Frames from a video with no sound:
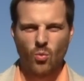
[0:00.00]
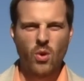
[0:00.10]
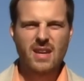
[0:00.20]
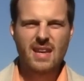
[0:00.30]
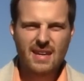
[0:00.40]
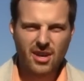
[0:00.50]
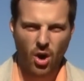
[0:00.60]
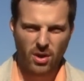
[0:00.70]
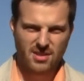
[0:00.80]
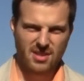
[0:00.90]
we need
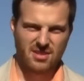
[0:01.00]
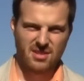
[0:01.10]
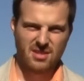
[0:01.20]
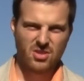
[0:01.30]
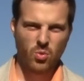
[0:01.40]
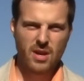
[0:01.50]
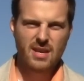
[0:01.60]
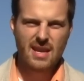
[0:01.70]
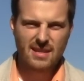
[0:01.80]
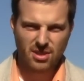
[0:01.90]
coexistence, we
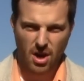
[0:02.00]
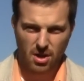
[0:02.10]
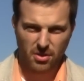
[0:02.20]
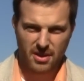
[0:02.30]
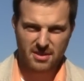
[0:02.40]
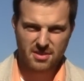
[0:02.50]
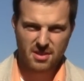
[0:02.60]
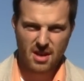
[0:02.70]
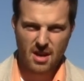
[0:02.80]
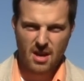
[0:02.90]
need
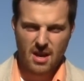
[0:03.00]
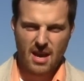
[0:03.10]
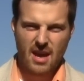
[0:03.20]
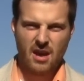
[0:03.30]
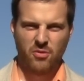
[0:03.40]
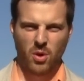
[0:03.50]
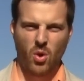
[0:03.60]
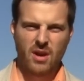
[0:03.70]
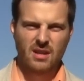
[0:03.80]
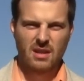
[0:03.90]
tolerance if we're
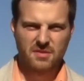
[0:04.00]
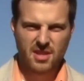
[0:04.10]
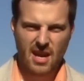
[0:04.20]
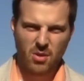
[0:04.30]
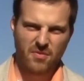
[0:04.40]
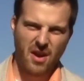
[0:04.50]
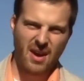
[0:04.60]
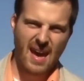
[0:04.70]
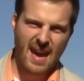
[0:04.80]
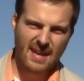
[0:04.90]
going to live together
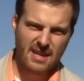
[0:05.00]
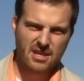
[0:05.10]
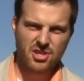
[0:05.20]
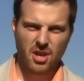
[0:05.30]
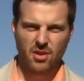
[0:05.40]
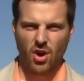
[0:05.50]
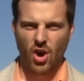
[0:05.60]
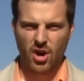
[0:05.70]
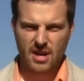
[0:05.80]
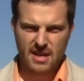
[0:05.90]
without hating each other,
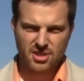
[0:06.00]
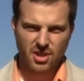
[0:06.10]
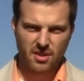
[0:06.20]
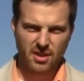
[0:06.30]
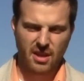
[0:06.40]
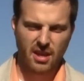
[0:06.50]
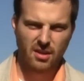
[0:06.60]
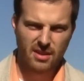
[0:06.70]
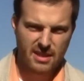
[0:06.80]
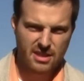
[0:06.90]
hurting each other,
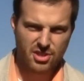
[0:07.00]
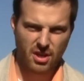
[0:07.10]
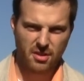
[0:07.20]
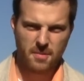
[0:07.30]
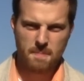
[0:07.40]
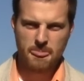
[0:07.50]
killing each other.